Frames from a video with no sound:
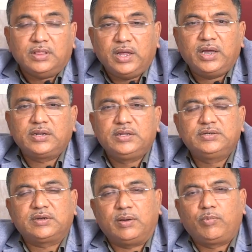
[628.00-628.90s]
There
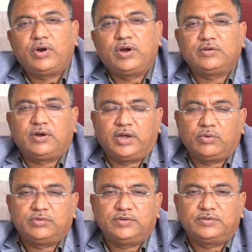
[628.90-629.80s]
this component resolved
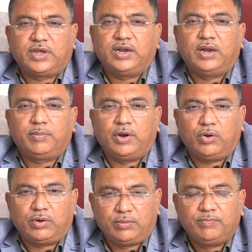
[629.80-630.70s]
diagnosis can help a
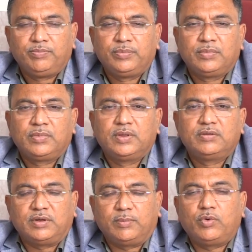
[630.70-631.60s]
lot.
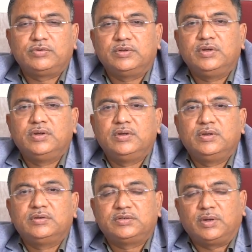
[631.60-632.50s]
Suppose
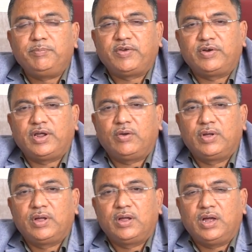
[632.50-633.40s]
some patient
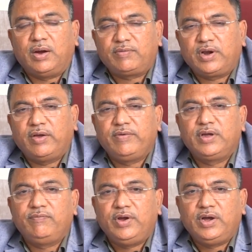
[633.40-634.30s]
have after having
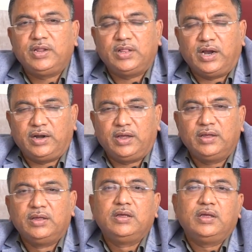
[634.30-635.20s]
a heat in that day,
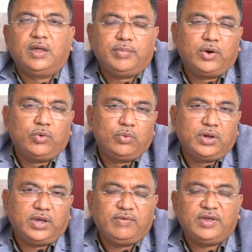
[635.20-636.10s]
if they do a
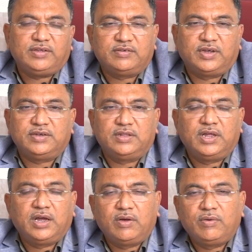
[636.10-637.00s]
heavy exercise,
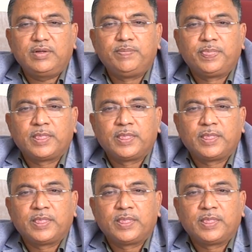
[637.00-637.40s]
they have a